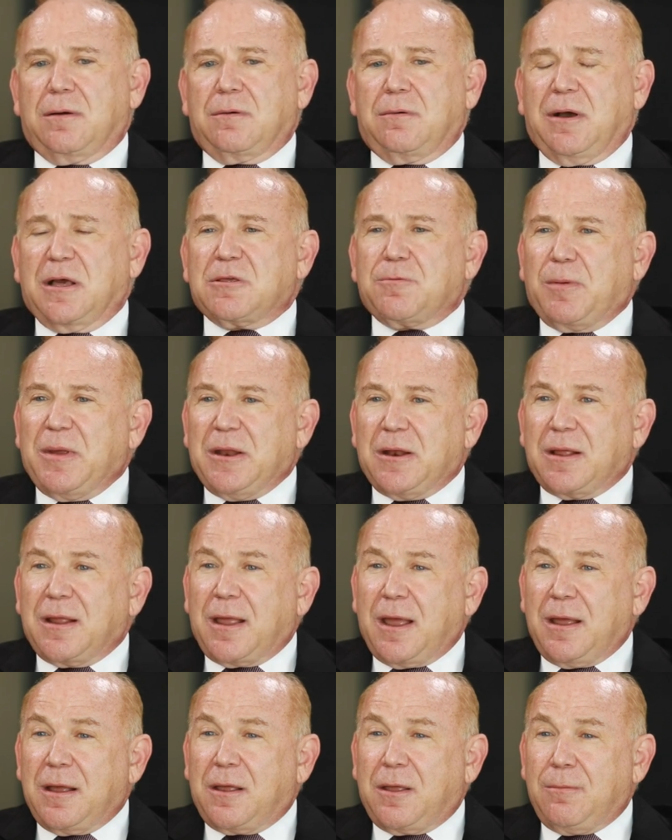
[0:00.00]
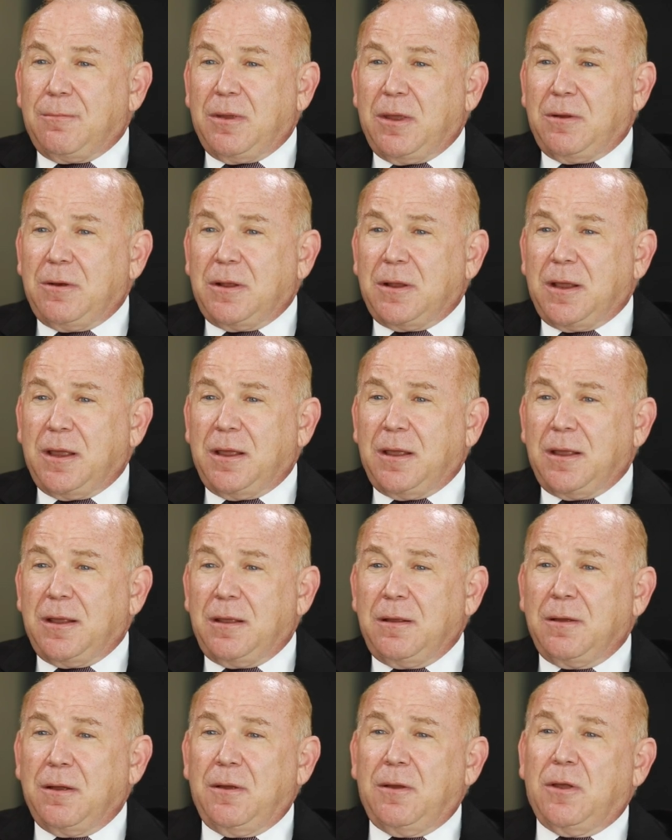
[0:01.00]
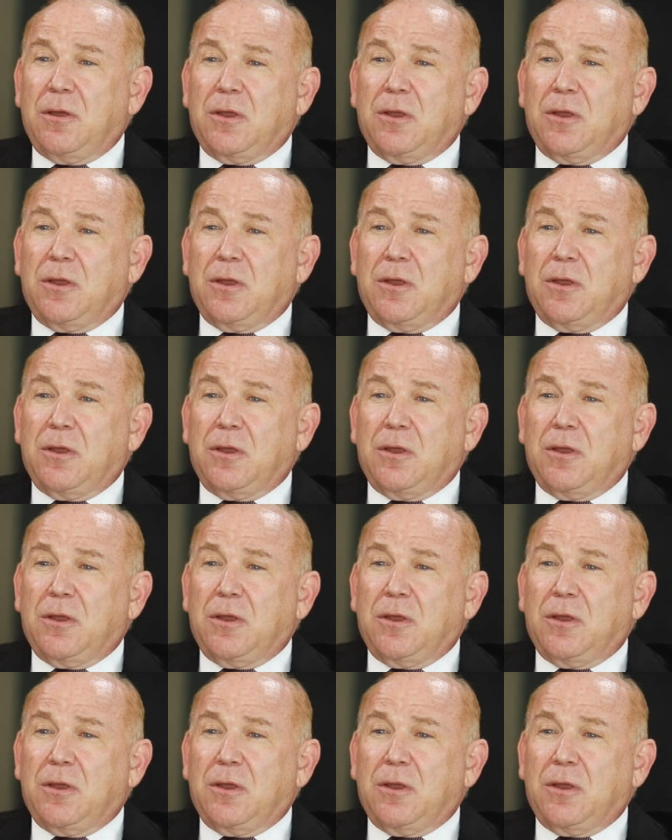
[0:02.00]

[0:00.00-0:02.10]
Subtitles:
lesbian and gay community,